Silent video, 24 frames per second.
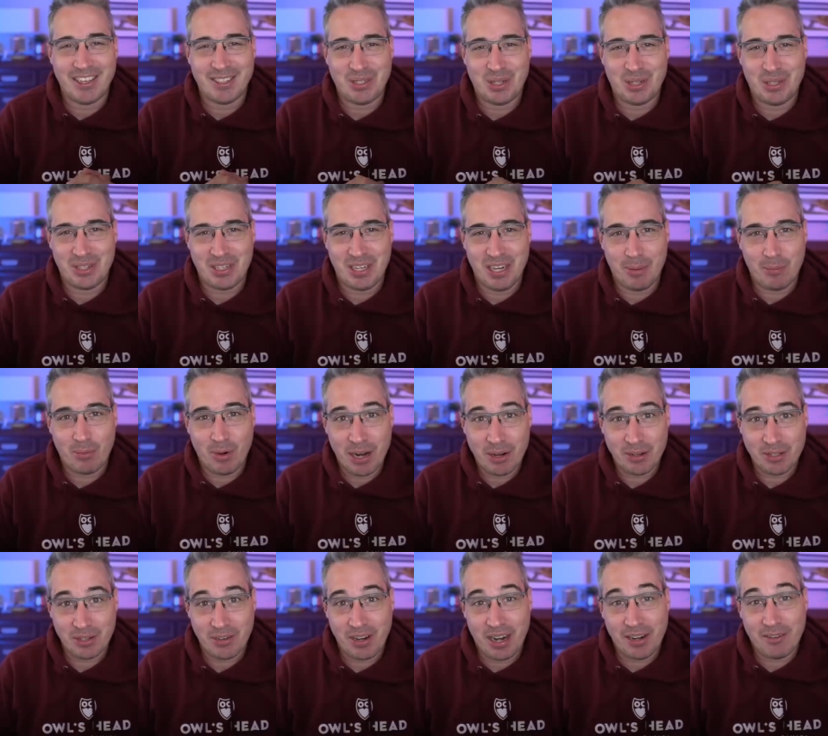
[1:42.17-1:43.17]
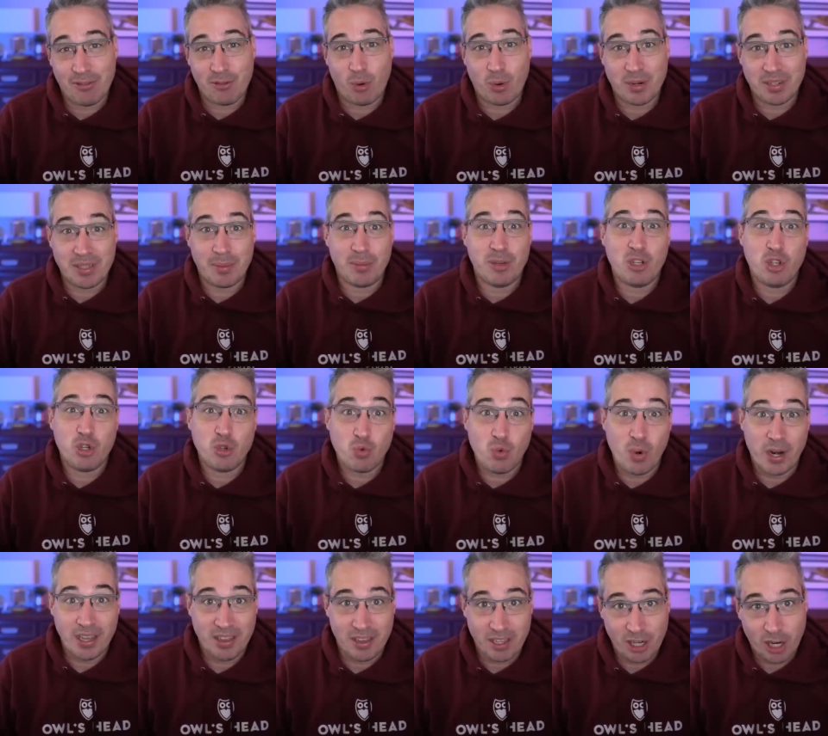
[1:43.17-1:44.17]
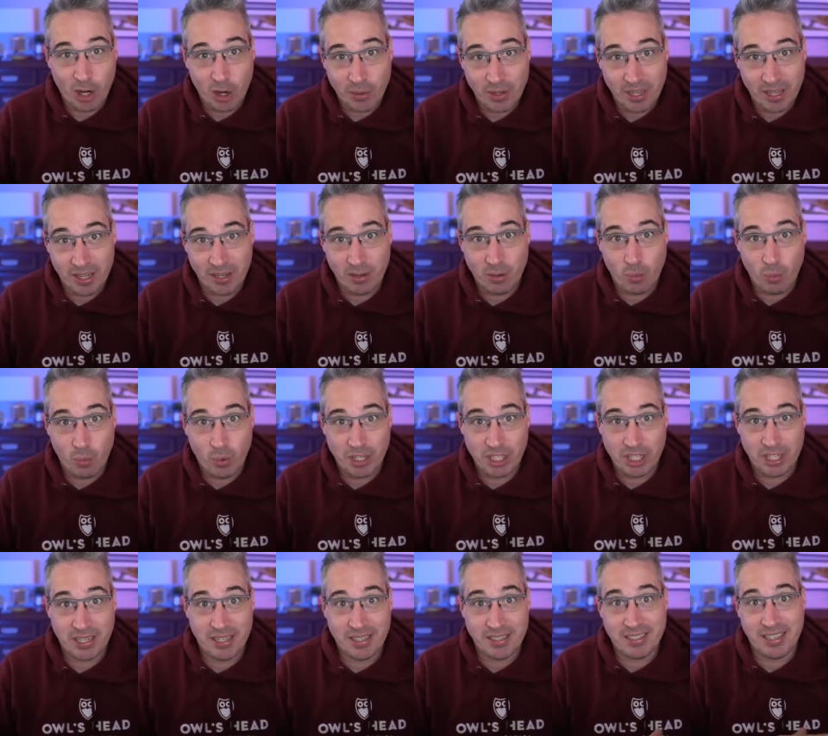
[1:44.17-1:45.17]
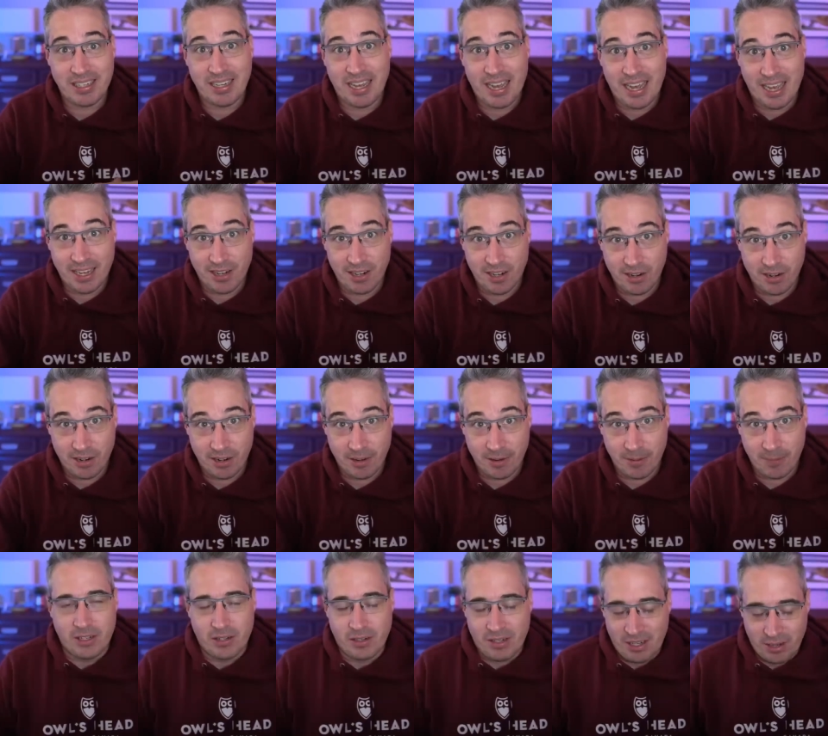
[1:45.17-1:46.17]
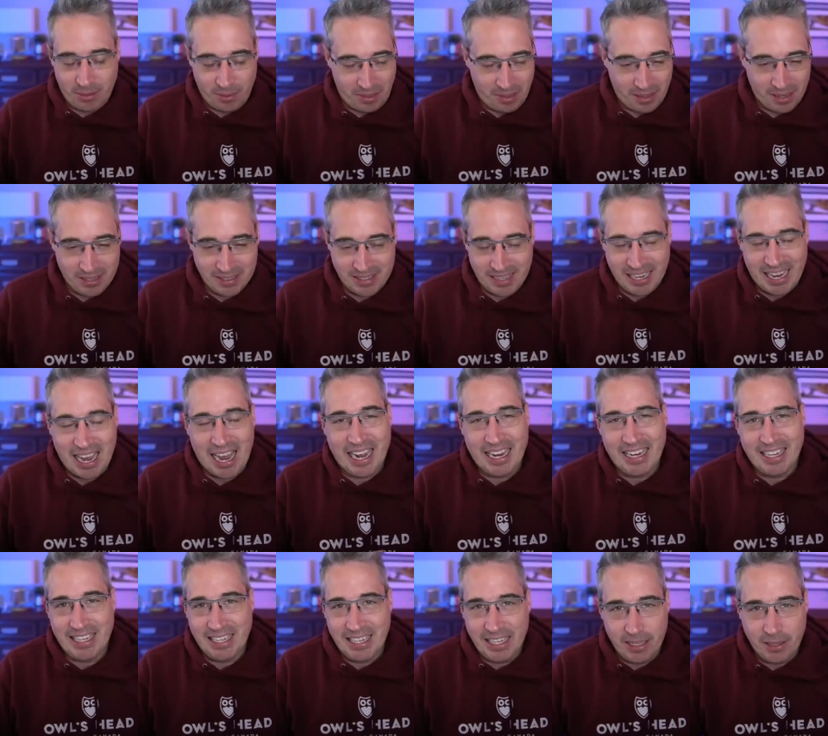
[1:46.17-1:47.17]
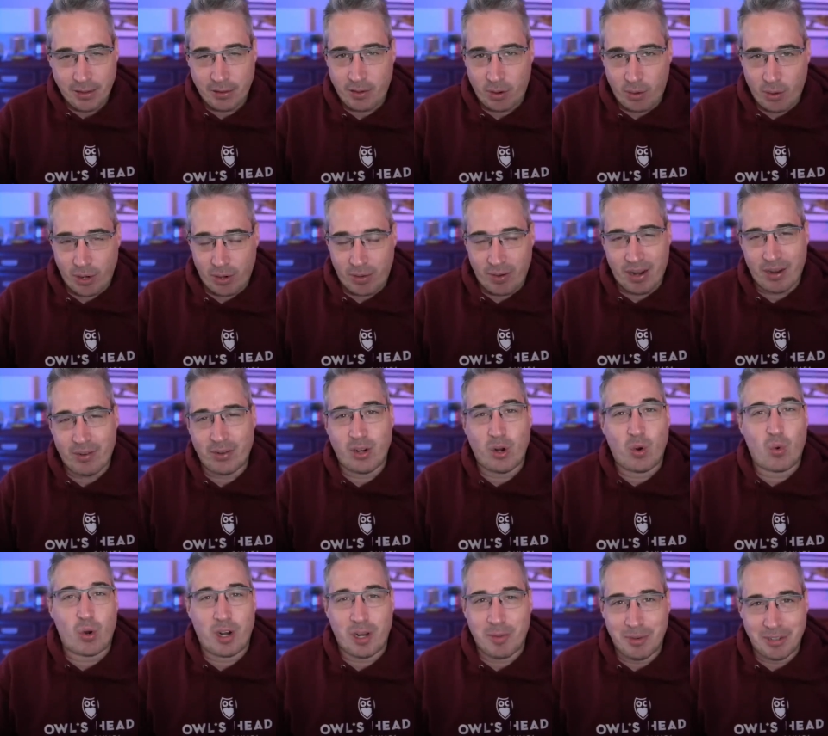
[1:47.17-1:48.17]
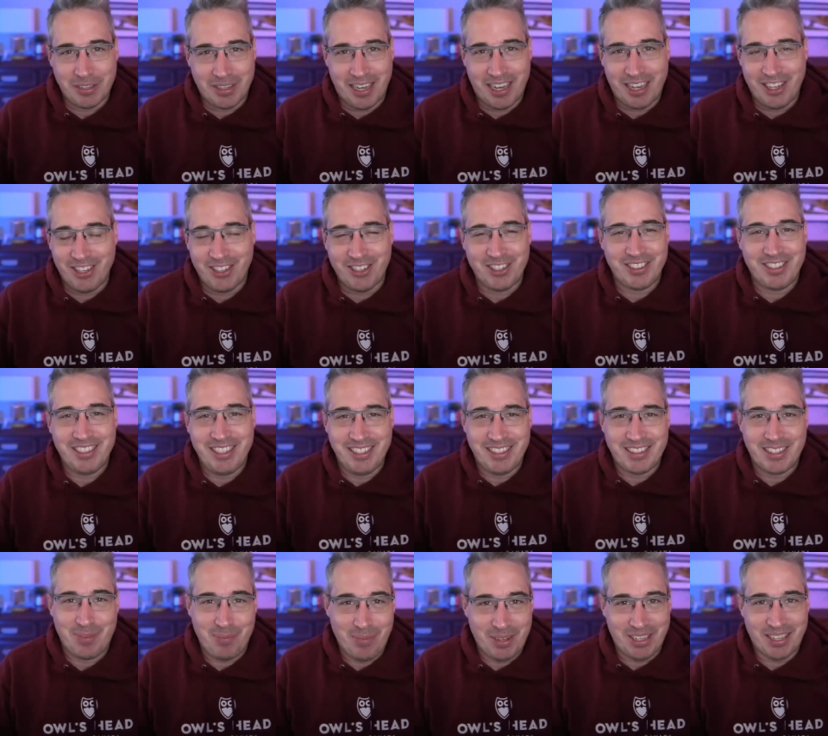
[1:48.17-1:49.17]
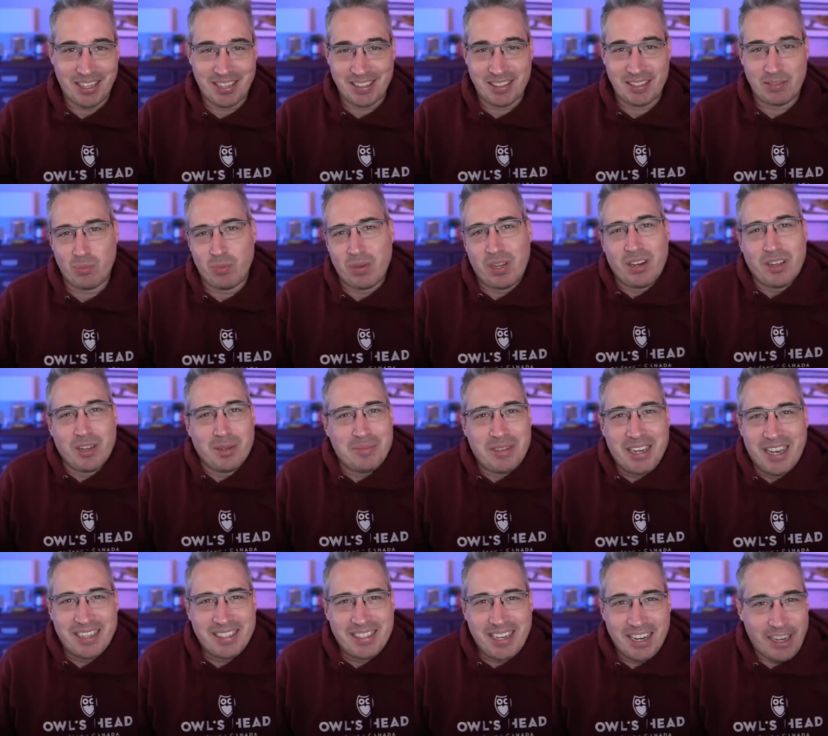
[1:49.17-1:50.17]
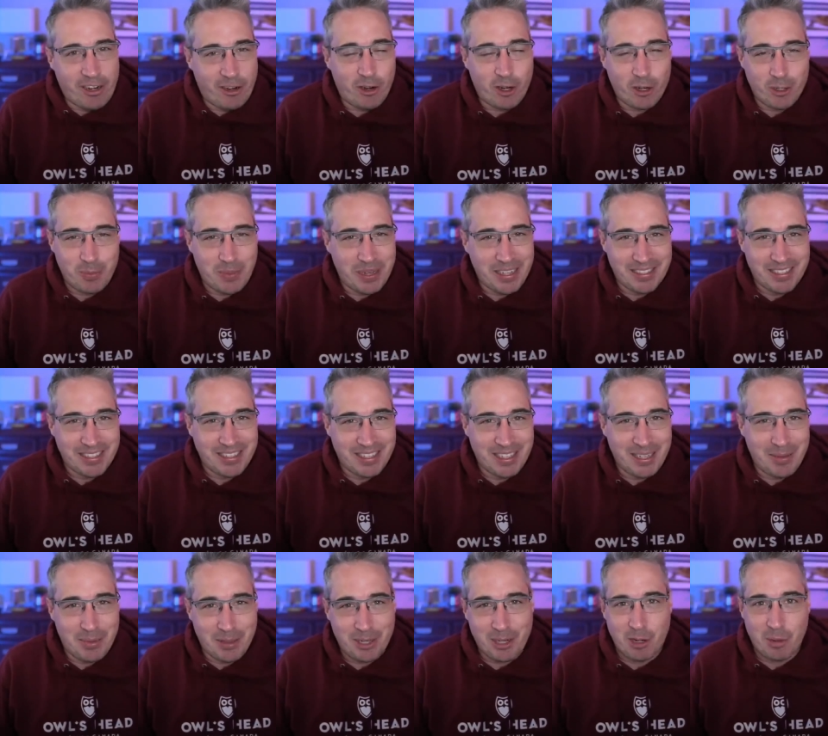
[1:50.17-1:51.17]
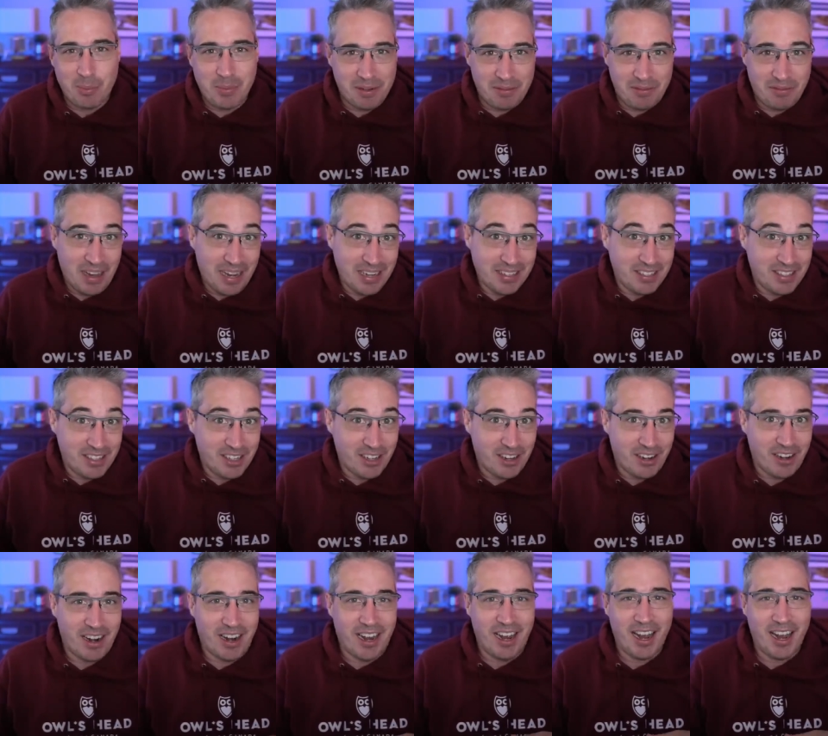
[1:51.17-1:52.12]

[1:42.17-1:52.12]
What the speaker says: So just a browser, and of course that means you write the code in, which is an editor. You hear things like IDE thrown around, don't worry about that. You just need something we call them text editors basically, but they're a bit fancier.